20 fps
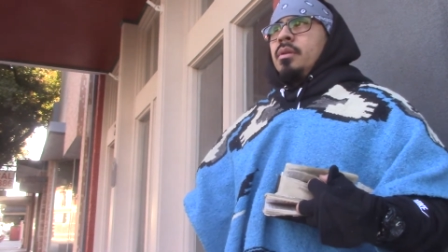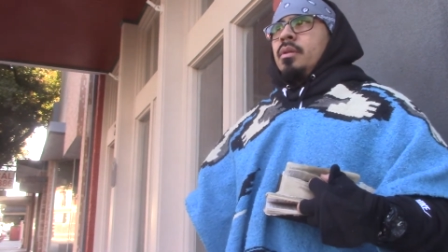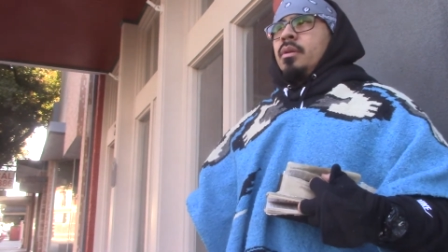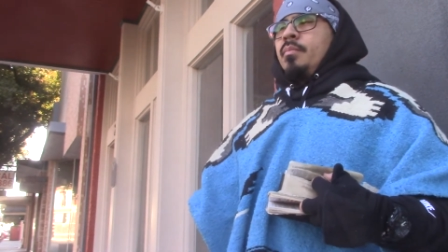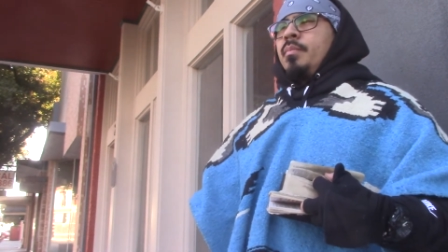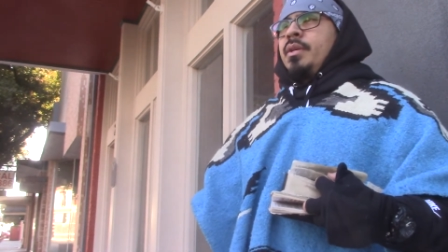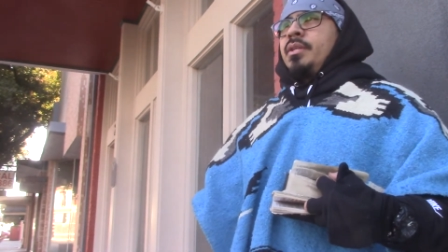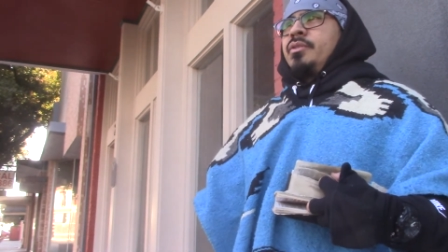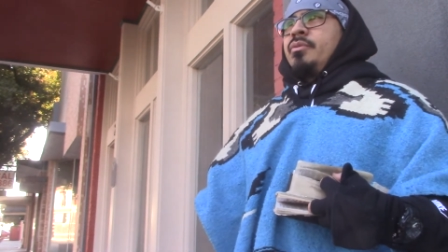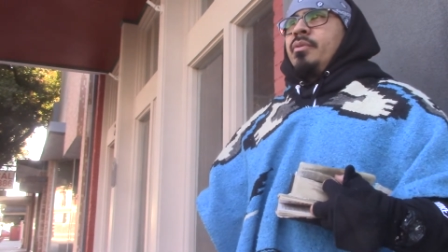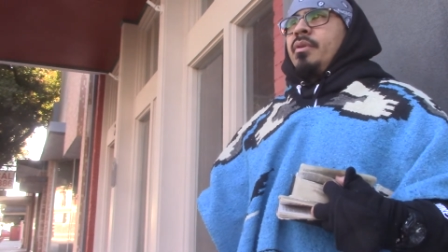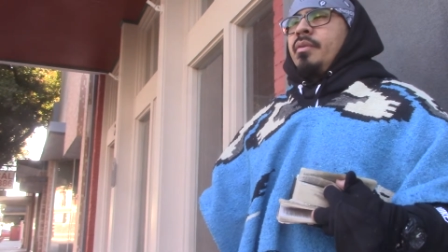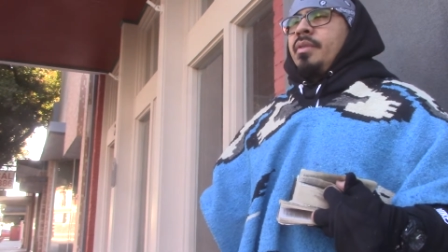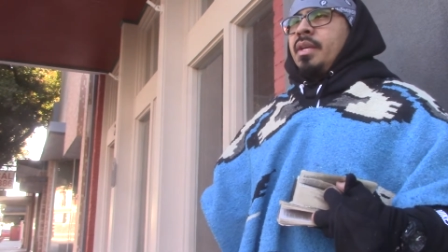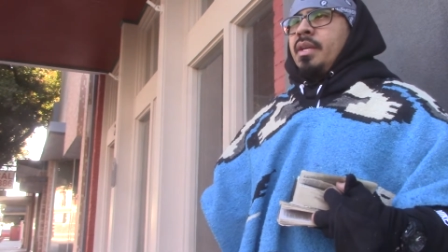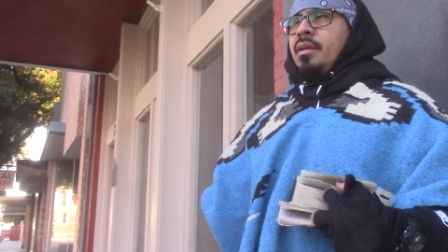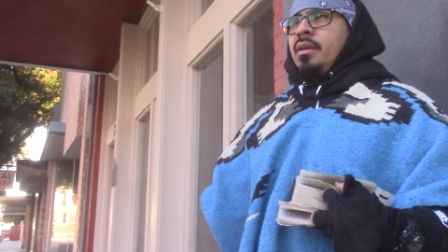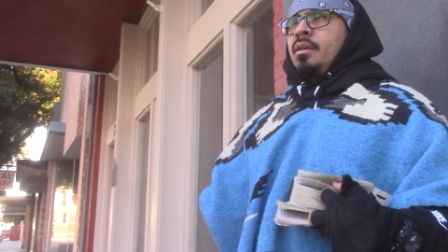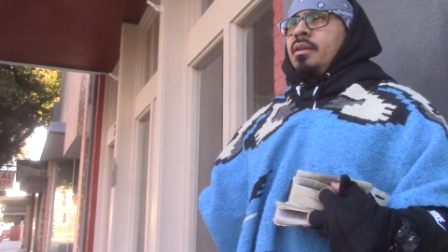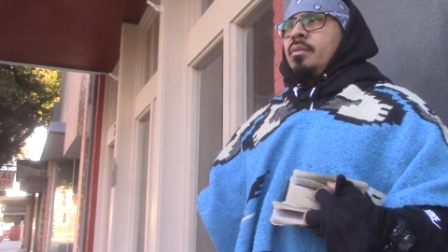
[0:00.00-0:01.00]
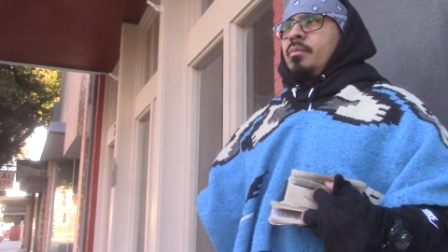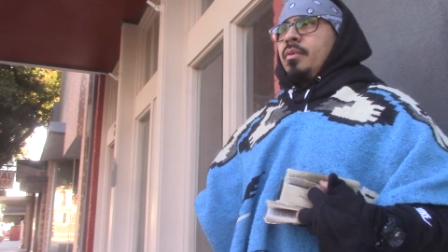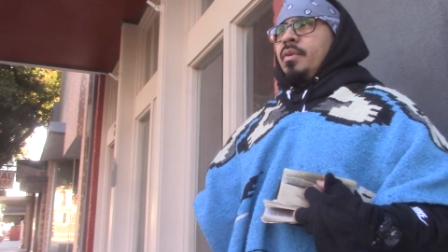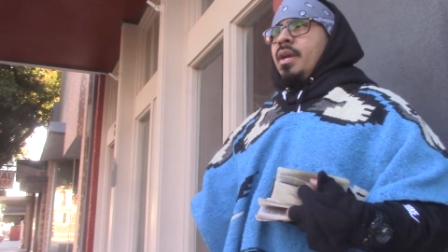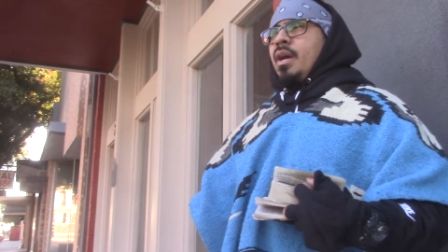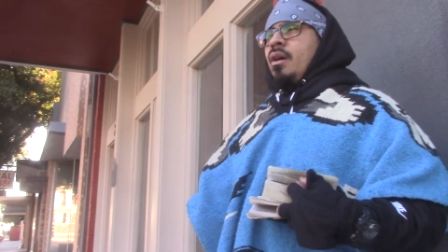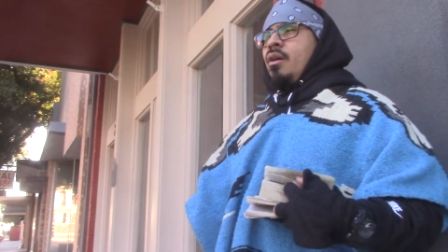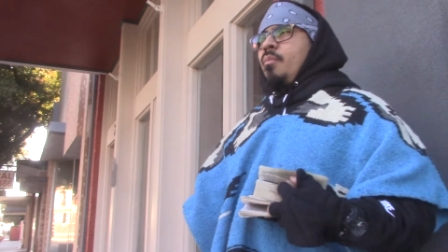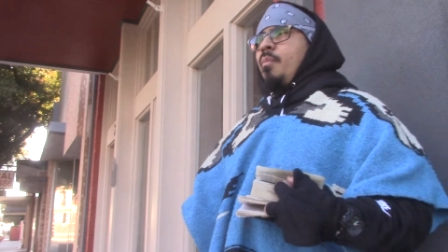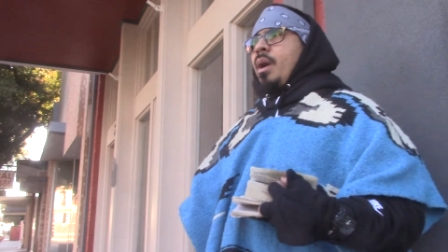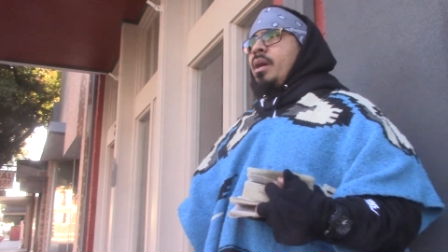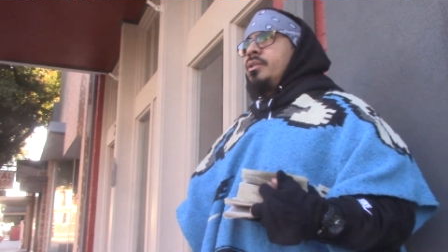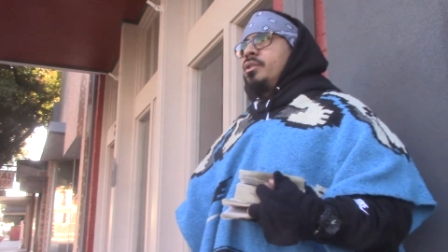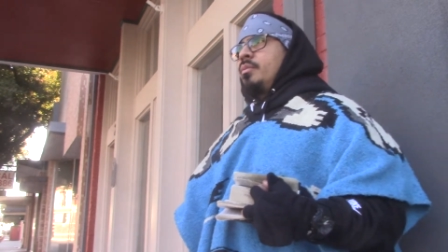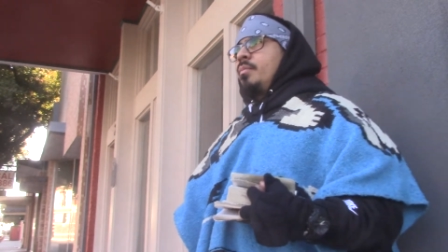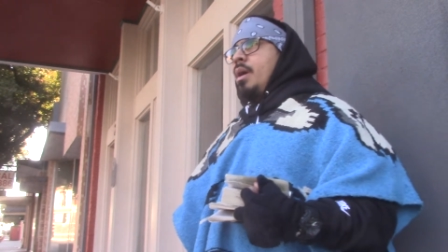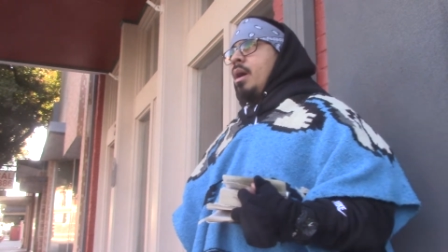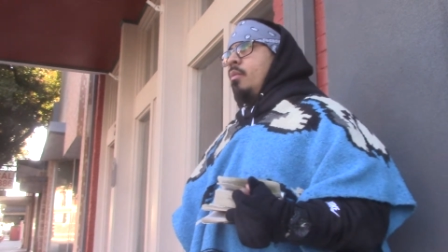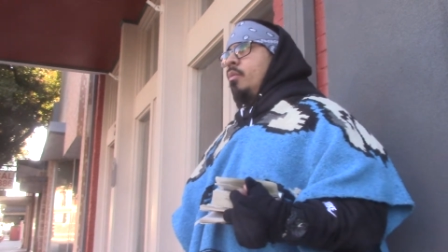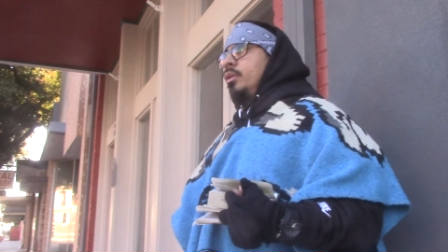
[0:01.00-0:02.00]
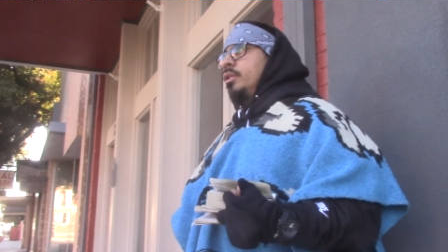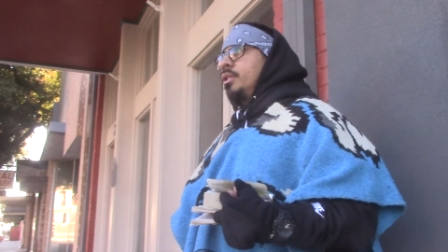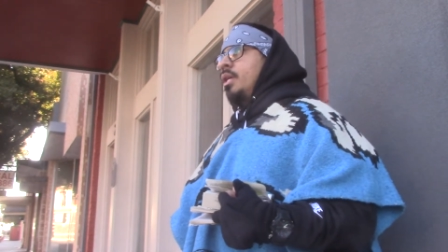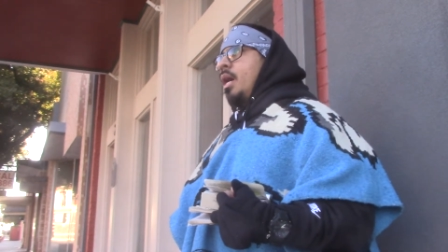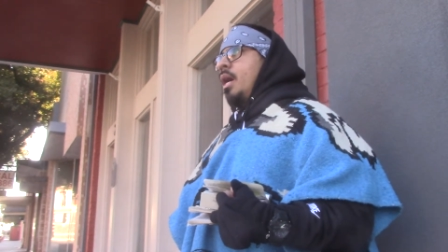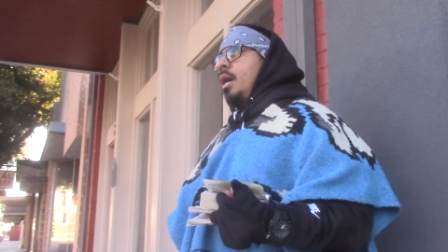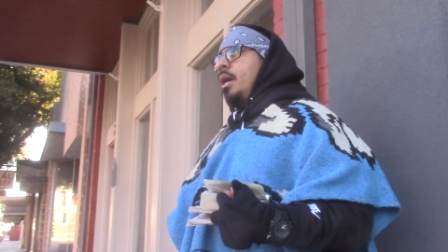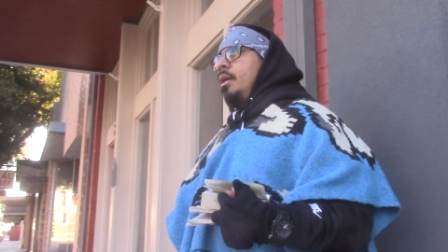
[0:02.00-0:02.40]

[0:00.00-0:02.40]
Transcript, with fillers: the mystery of the kingdom of Yahweh by Shemal Rashai.